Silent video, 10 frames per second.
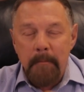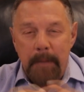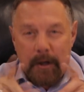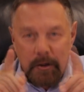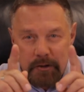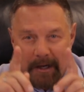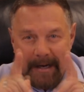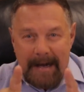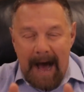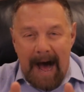because
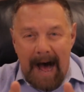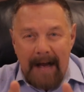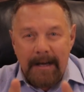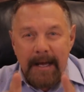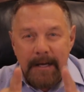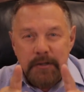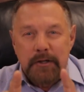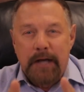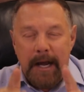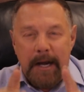God
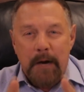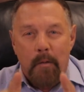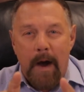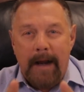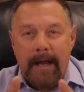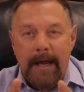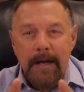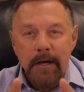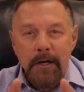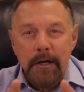is getting ready